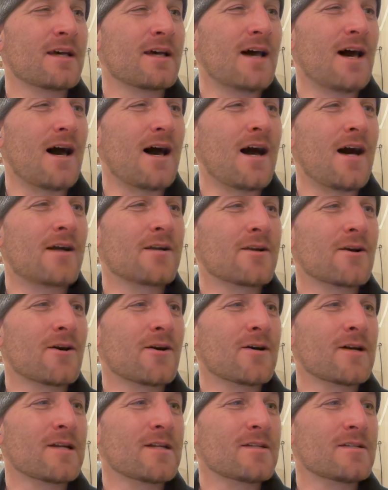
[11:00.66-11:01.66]

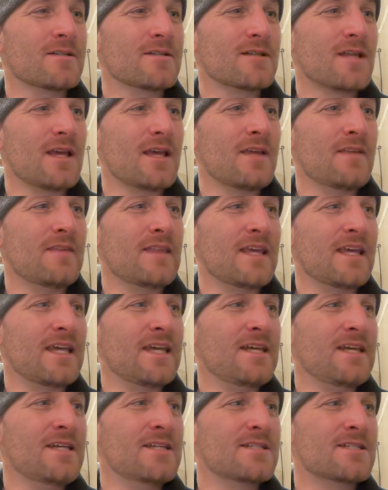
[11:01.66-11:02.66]
Adar in the
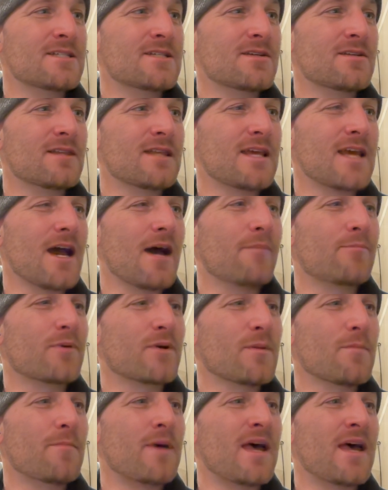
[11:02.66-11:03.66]
east to the
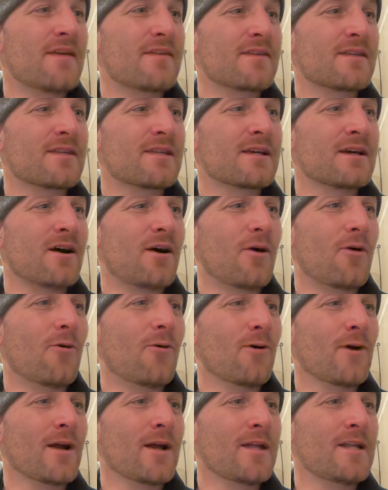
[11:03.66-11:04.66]
upper Beth
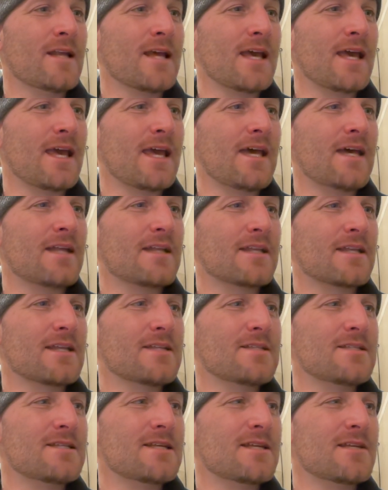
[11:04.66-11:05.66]
Horon, and
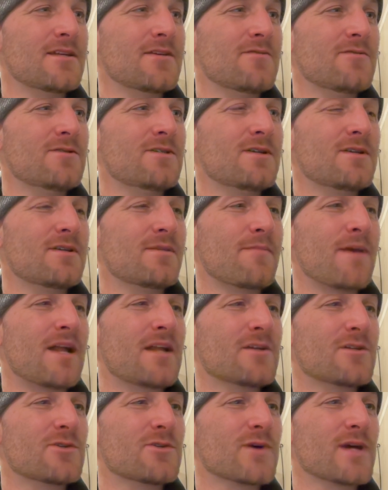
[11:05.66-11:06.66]
continued to the
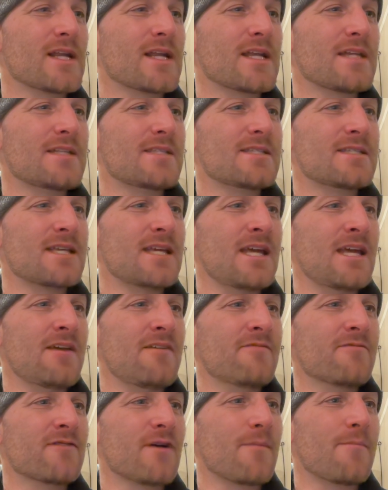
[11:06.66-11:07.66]
Mediterranean Sea.
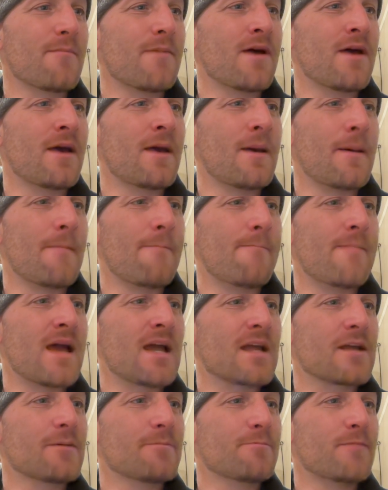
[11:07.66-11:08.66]
From
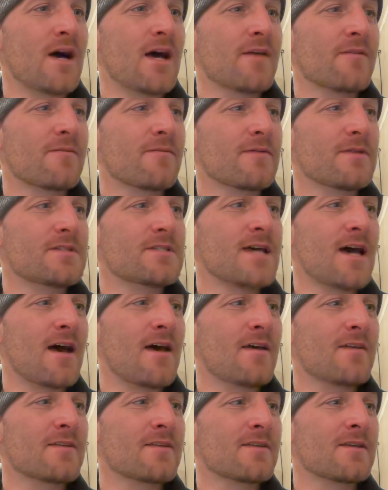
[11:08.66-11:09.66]

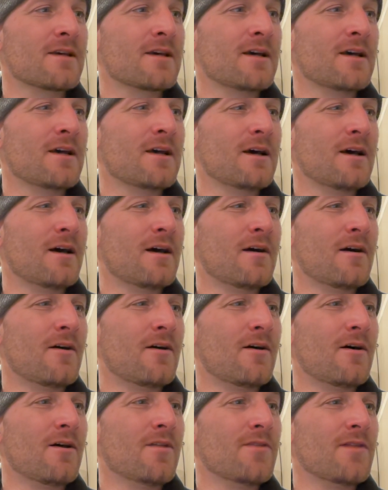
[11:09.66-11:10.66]
Mechmathtath
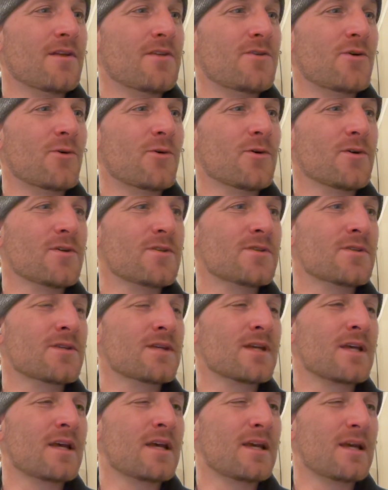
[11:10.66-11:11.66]
on the north,
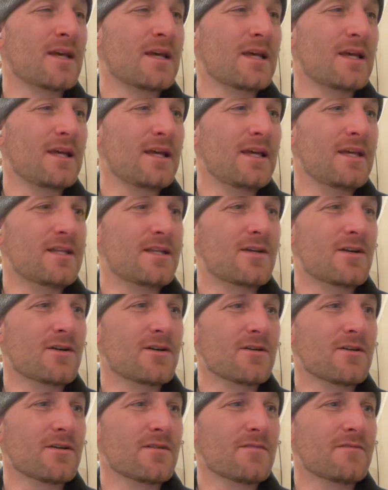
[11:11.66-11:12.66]
it
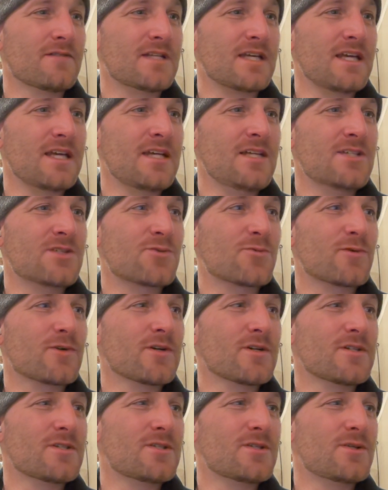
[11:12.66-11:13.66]
curved
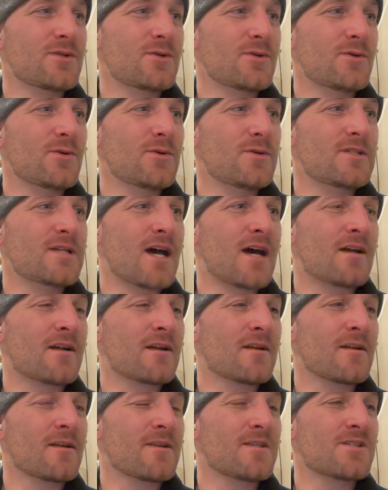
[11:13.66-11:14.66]
eastward to
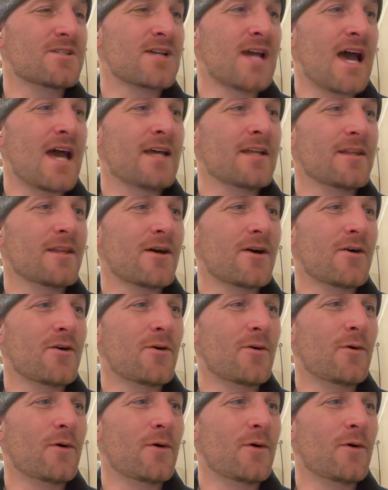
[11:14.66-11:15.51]
Tanath Shiloh,